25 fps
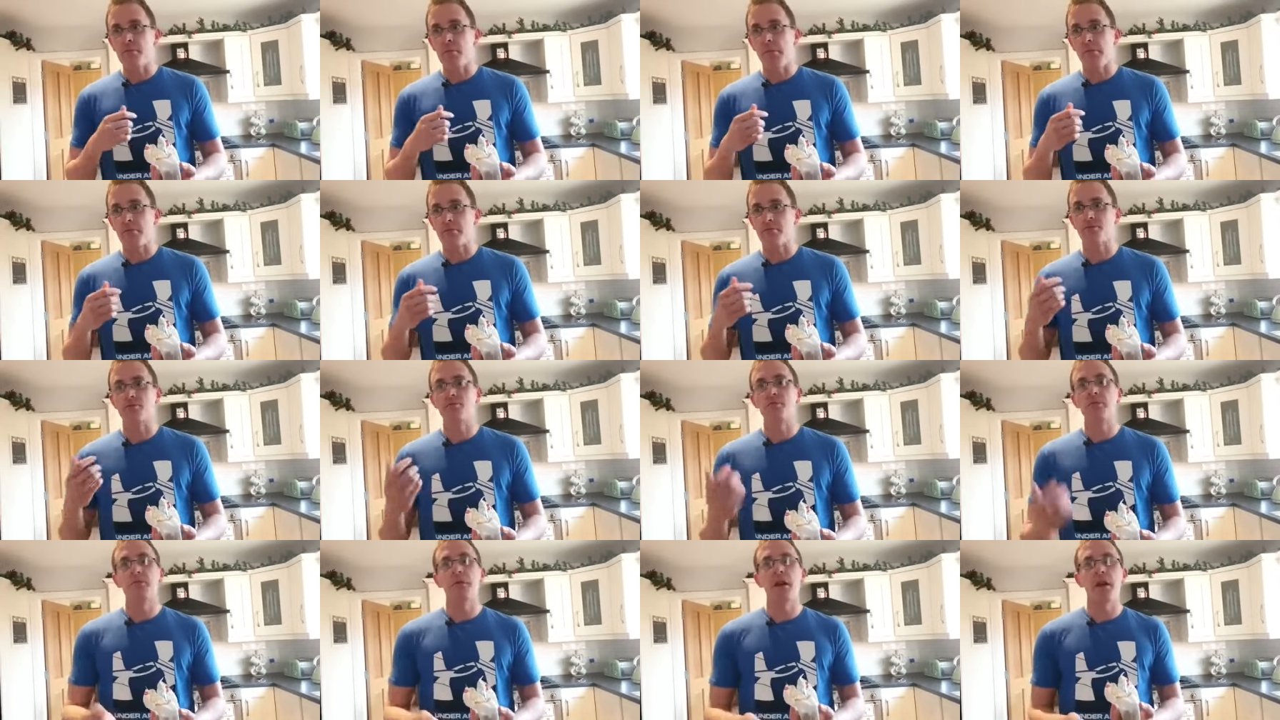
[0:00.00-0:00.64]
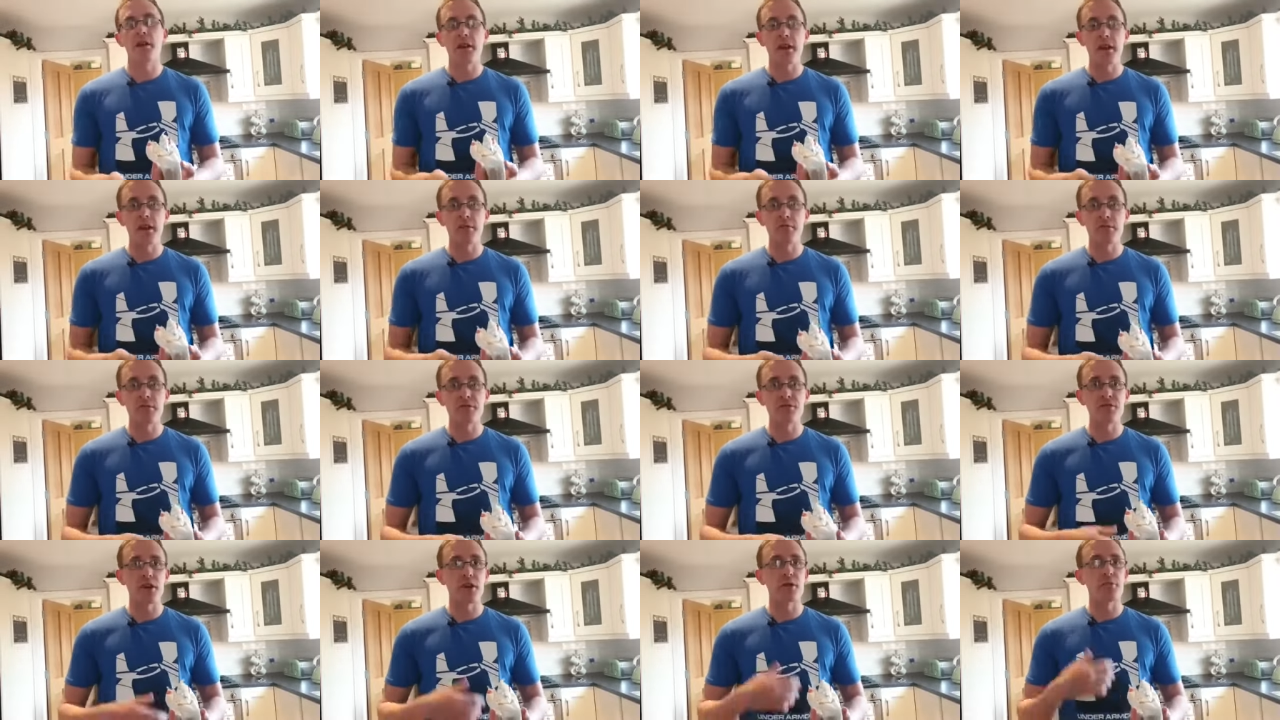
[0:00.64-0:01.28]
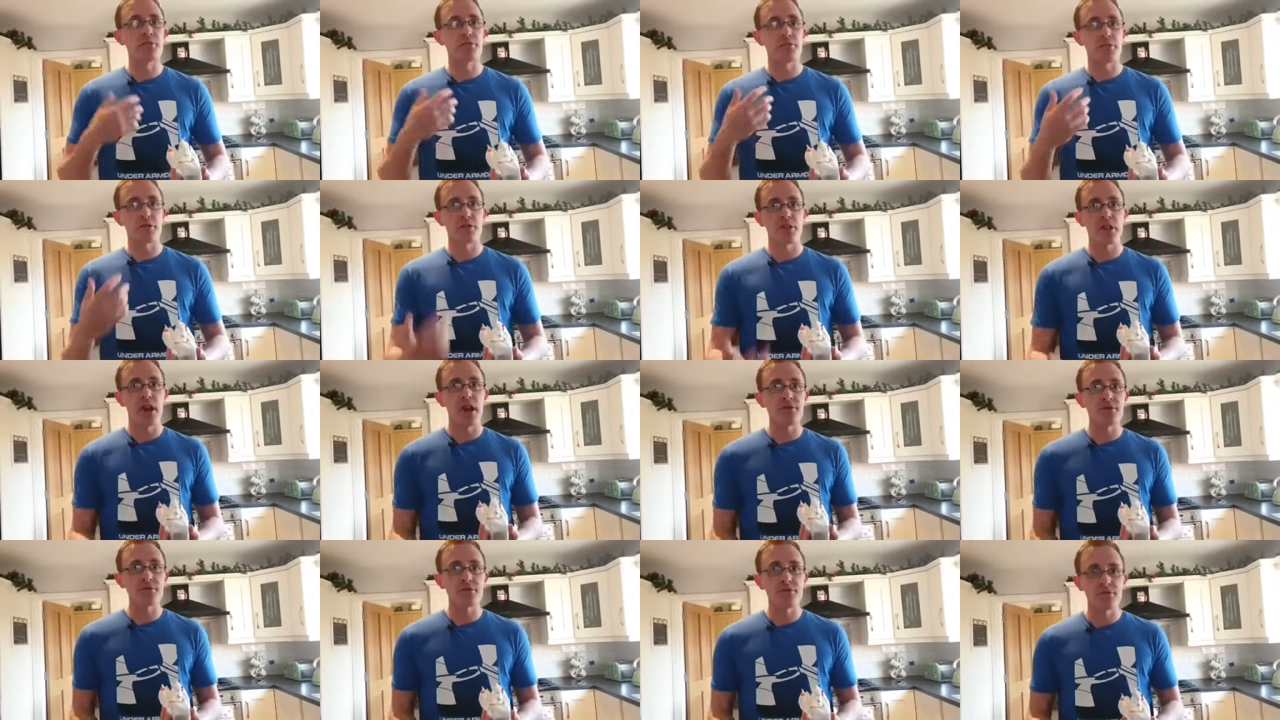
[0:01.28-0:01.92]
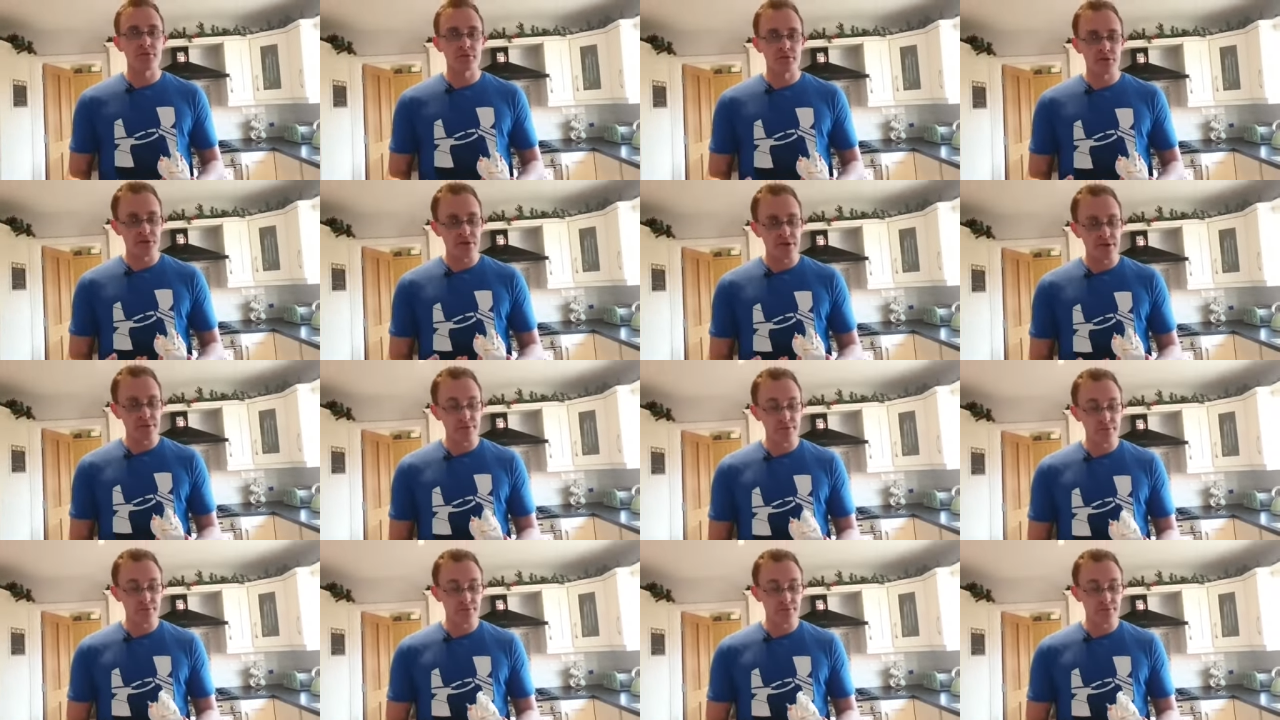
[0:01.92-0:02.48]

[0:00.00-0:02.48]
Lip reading: Some people like almonds. I prefer cashews myself.